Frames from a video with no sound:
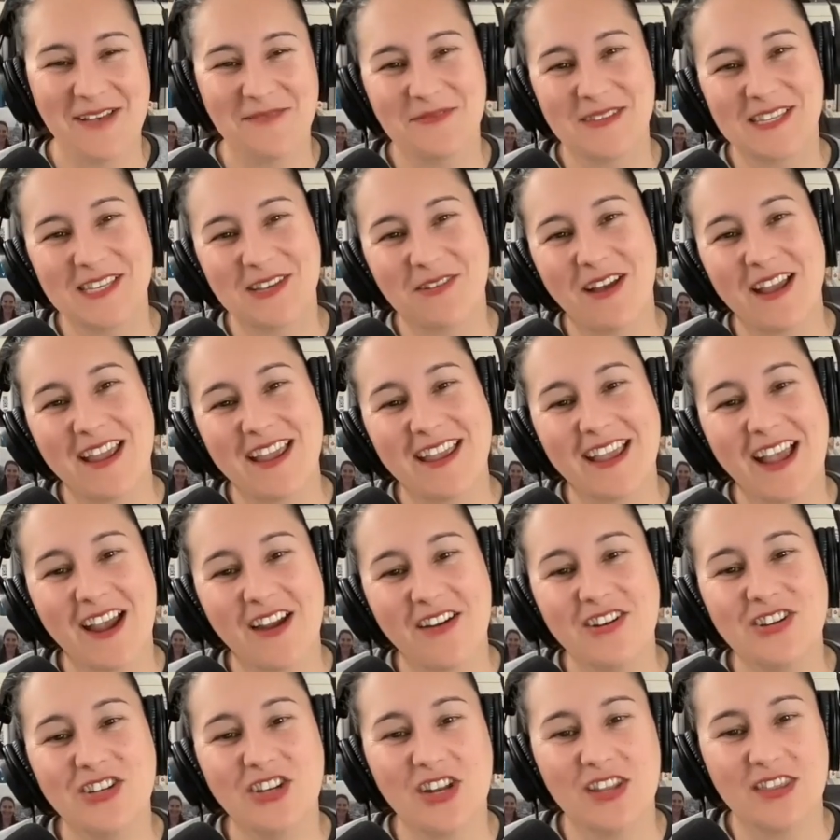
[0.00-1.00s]
So I
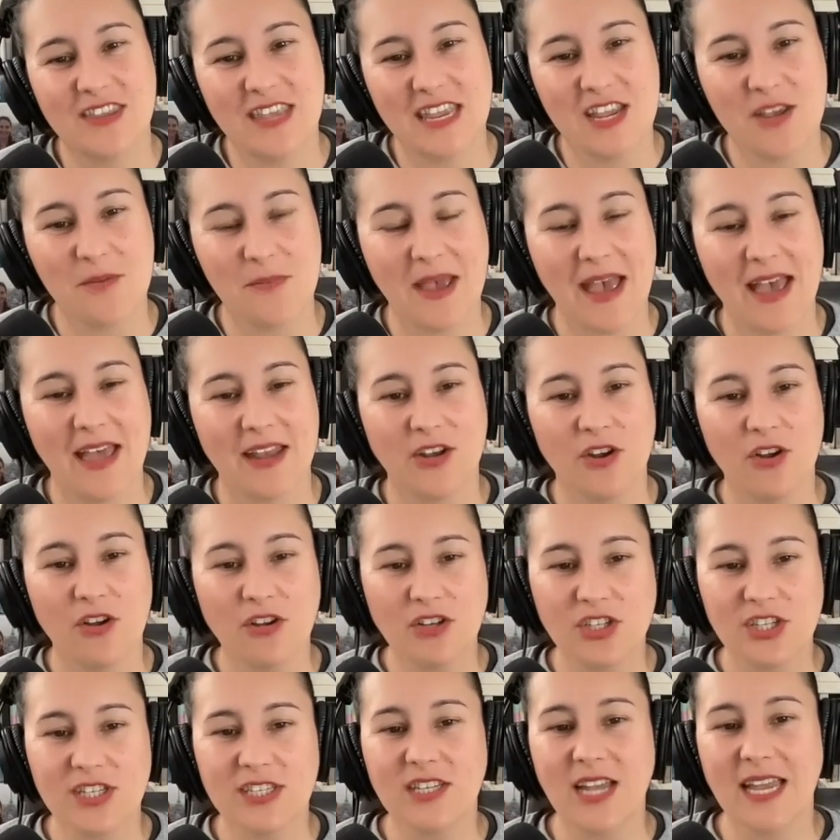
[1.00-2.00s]
encourage you to think about
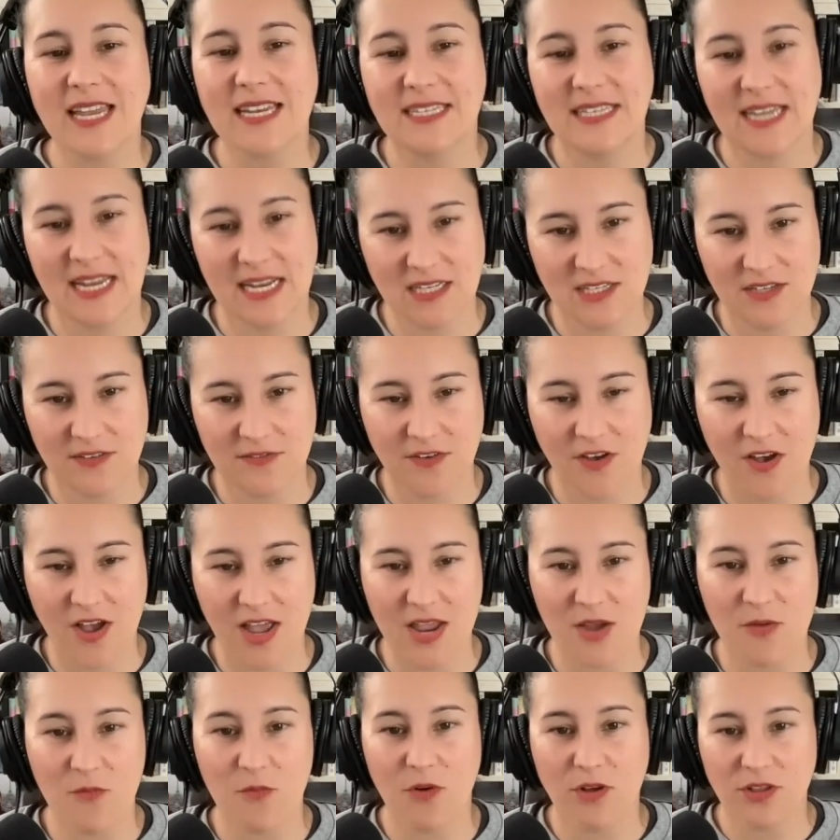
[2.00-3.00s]
not just
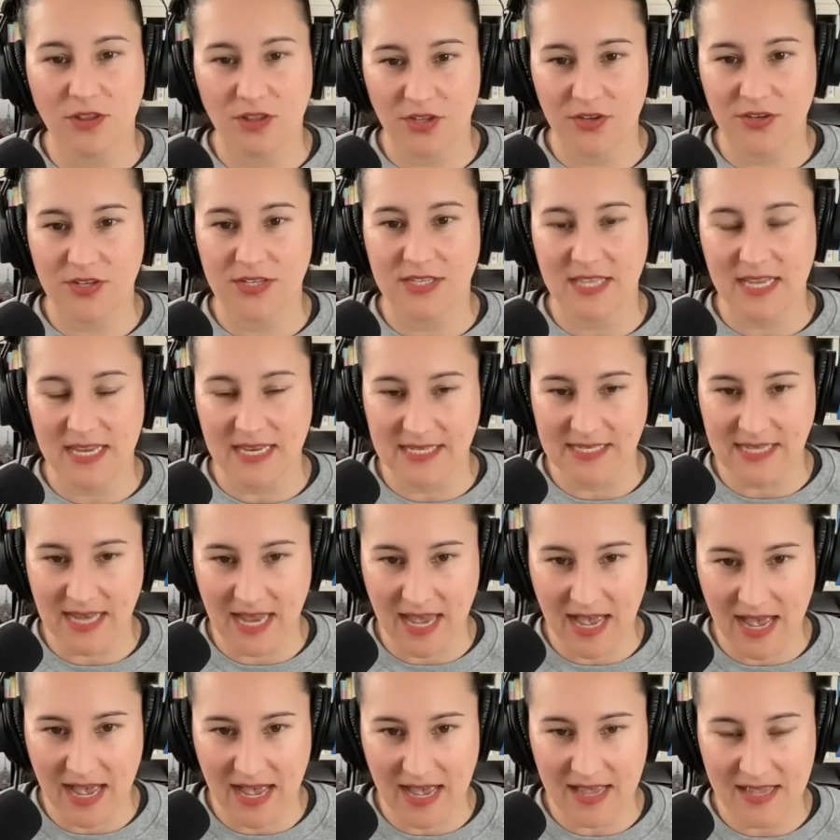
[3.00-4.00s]
identifying what those things
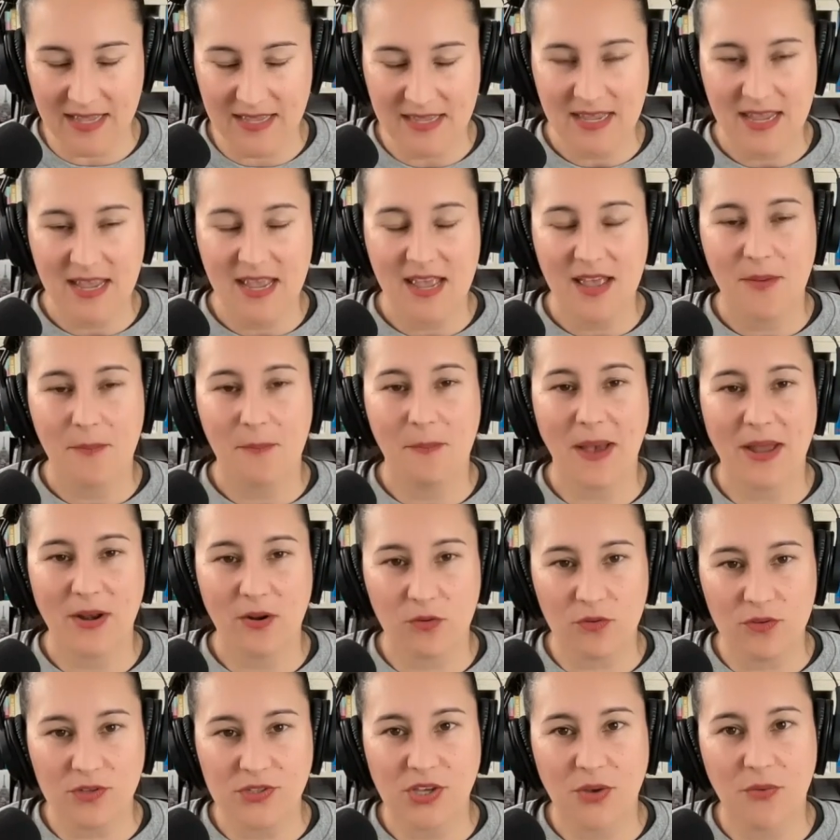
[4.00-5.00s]
are, but
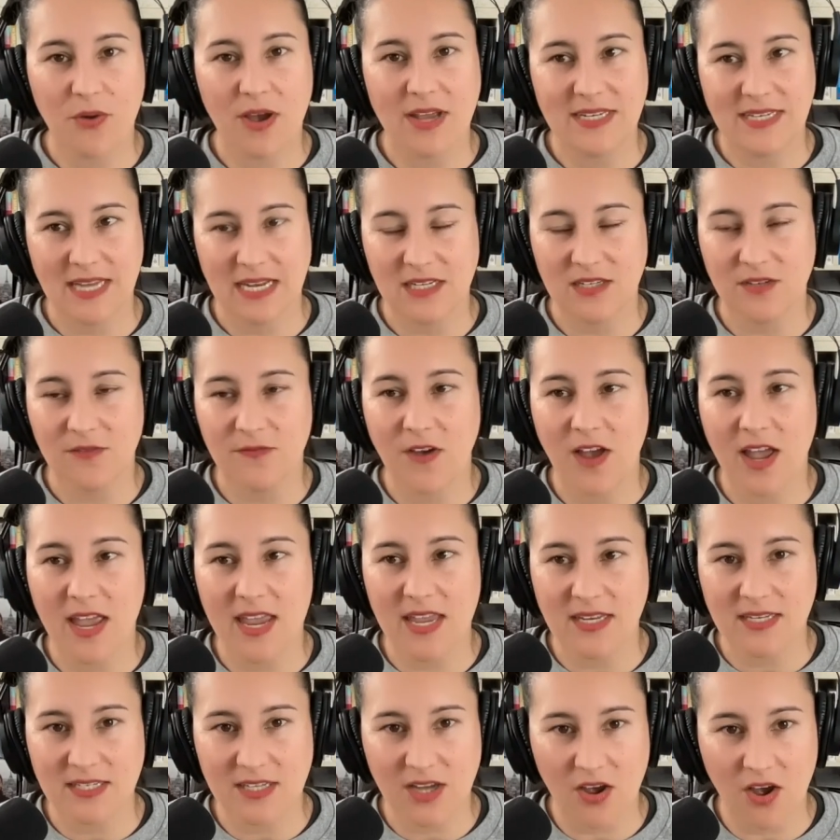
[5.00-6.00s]
also
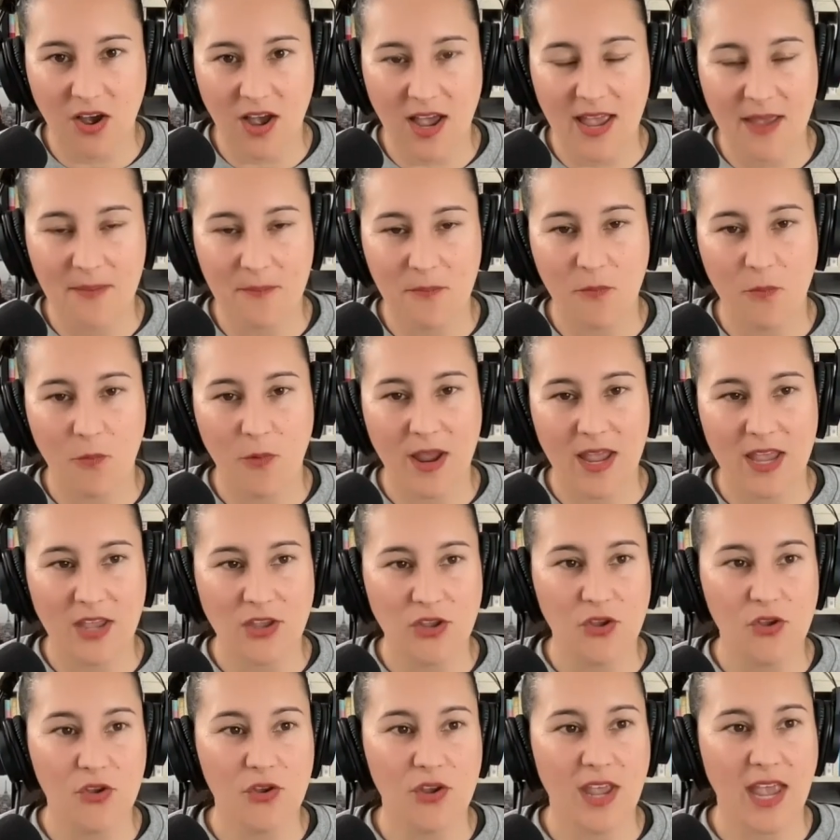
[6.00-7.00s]
identifying a time where
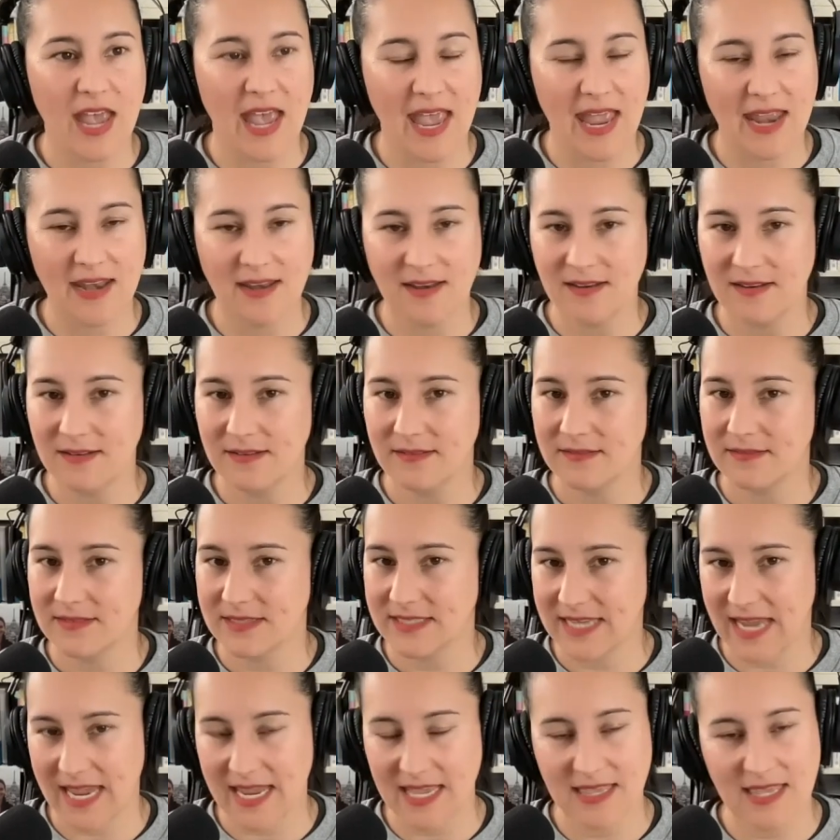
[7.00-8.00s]
you can
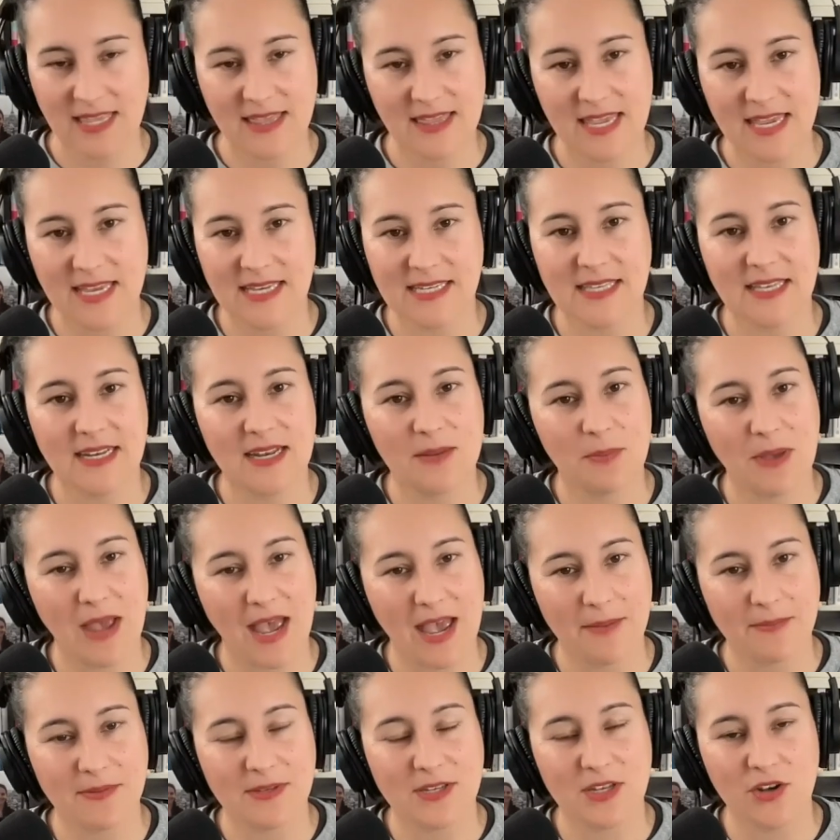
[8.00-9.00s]
take the things that are
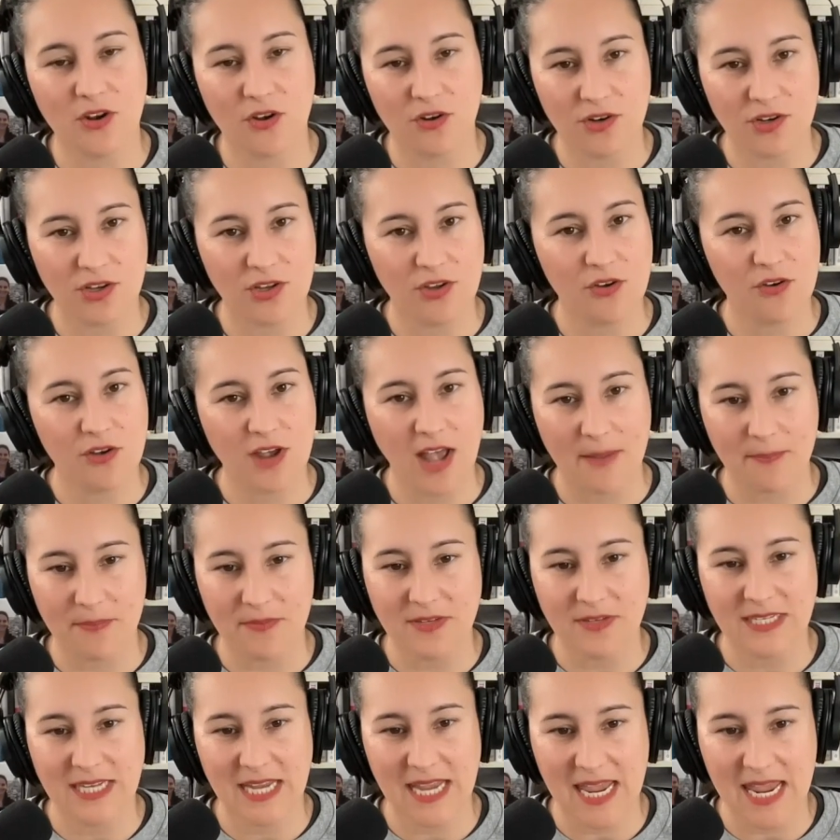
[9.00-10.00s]
perhaps not your cup
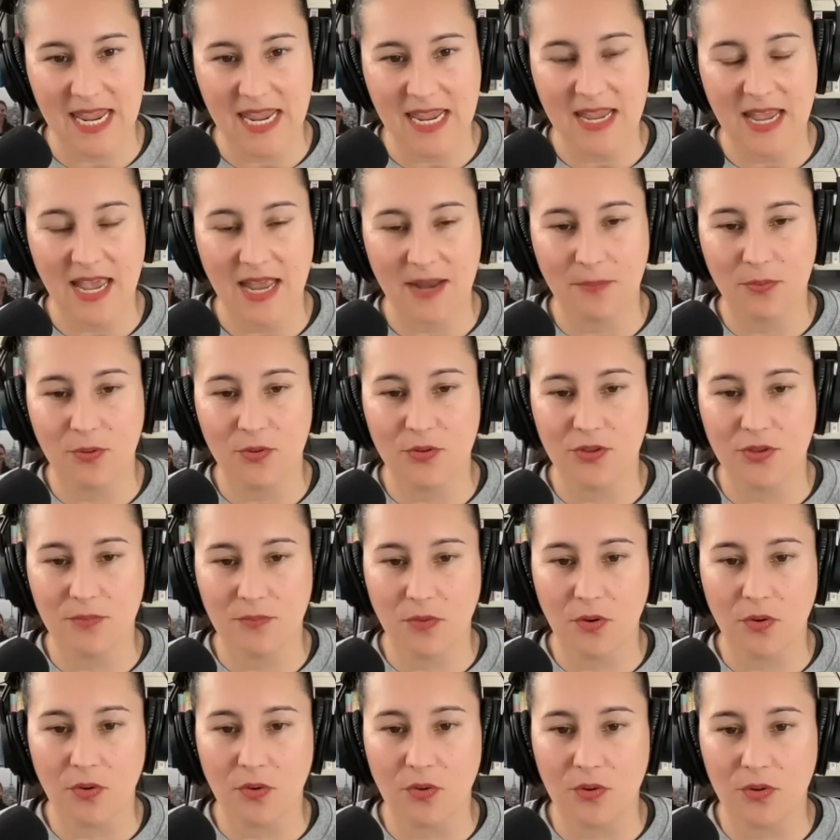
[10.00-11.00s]
of tea and put
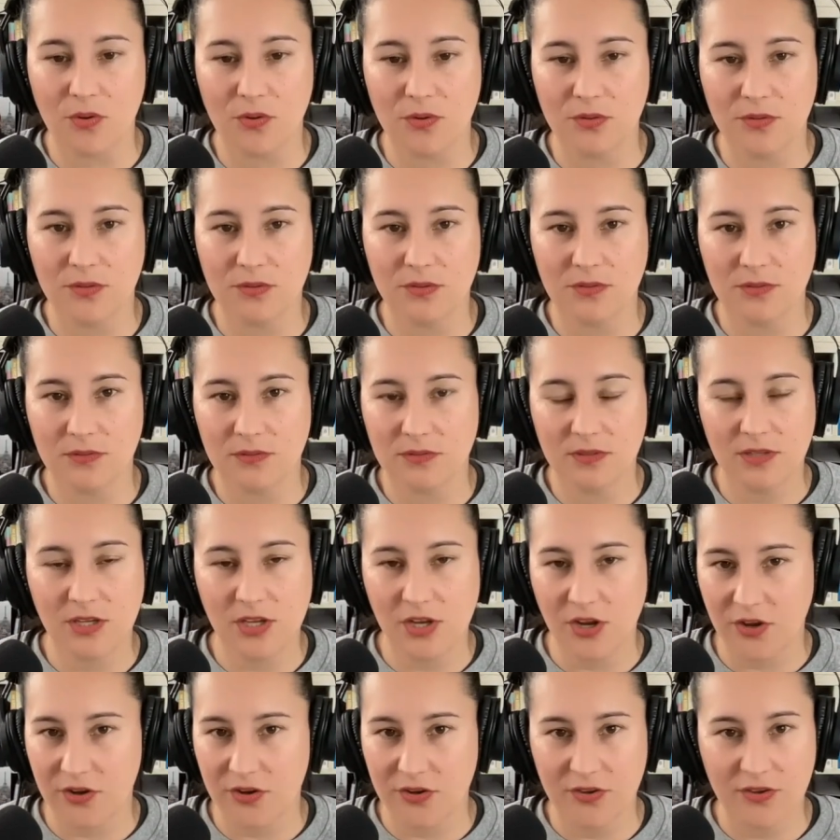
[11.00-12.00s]
them all, you
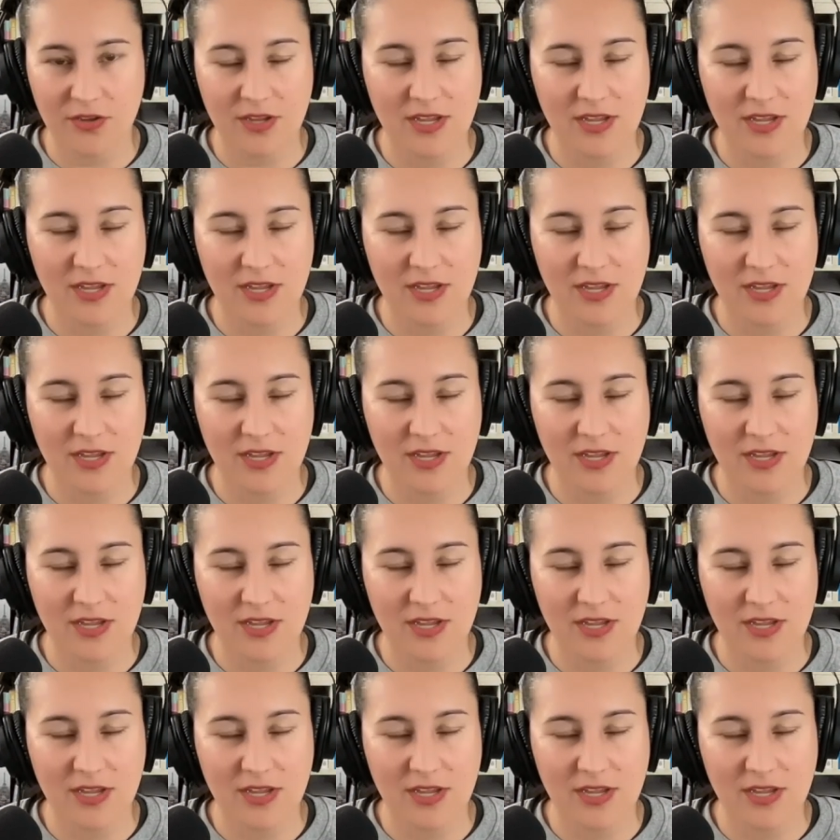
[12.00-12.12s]
know,